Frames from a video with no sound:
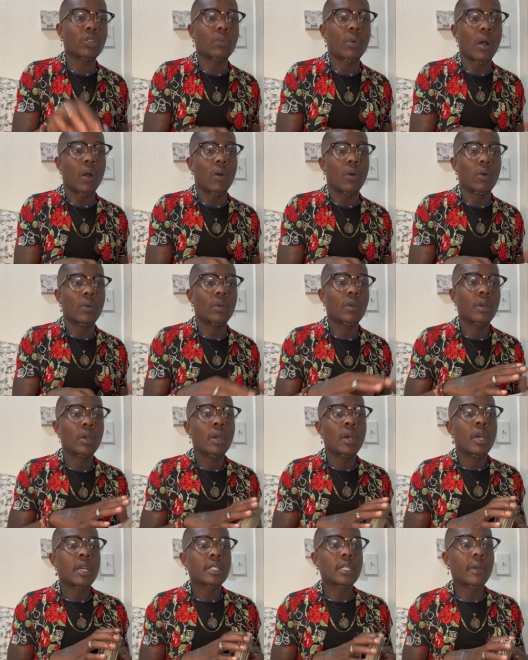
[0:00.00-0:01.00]
year
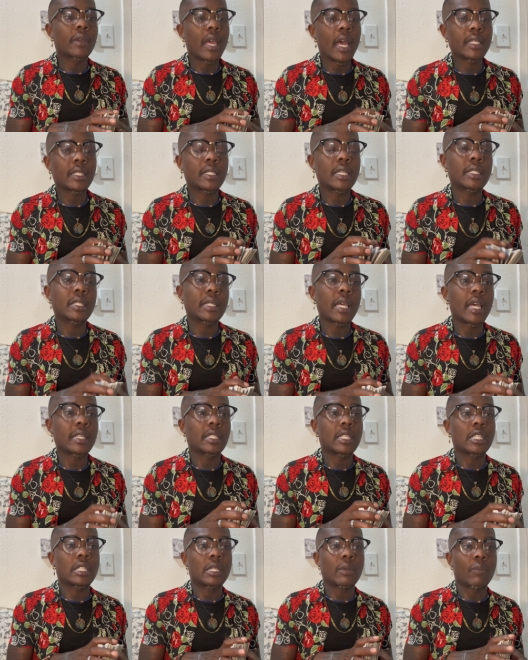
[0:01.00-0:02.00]
So, yes, success
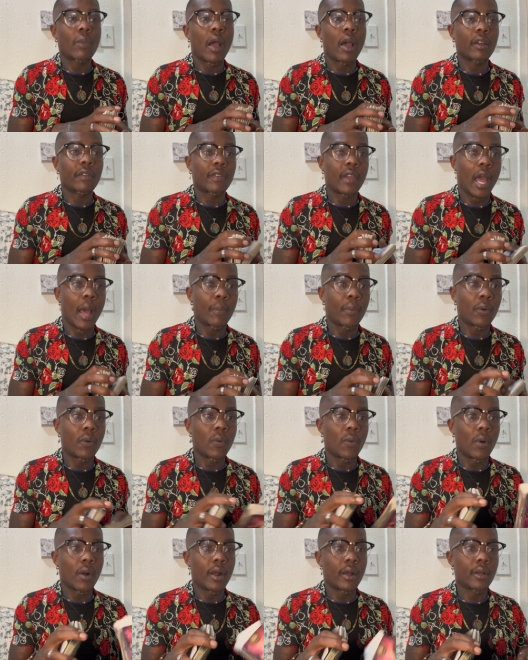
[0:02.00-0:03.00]
is in route of
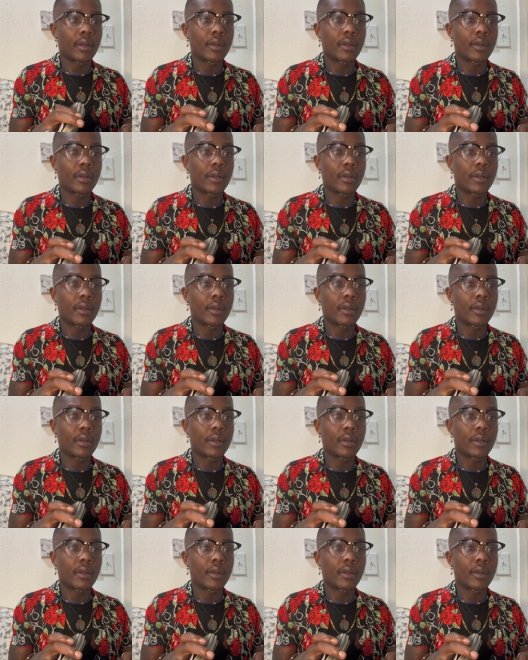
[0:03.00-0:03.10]
Capricorn.